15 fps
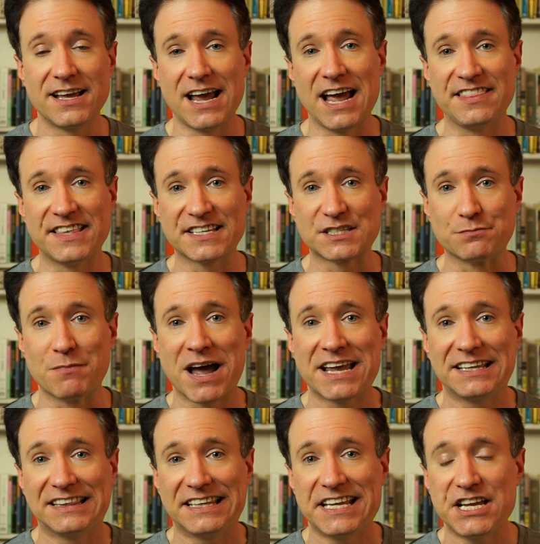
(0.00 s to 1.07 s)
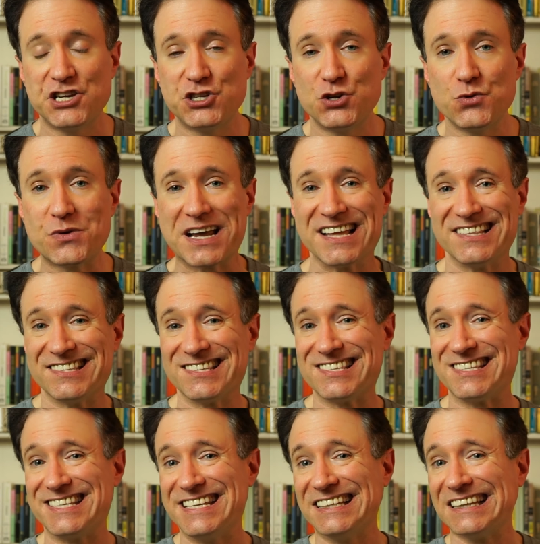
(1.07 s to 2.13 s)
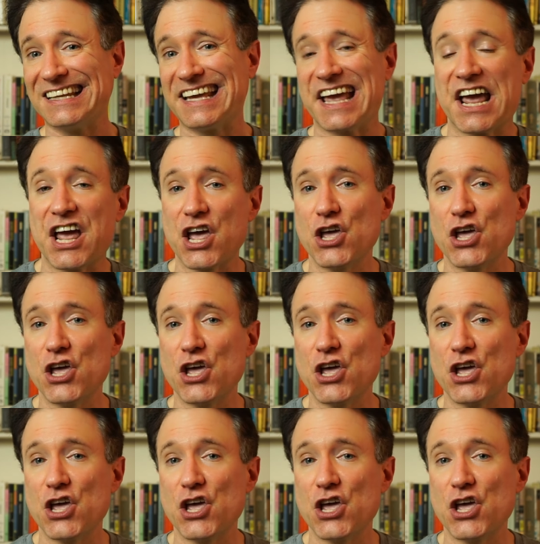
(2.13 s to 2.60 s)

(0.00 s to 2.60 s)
And this might lead to concealing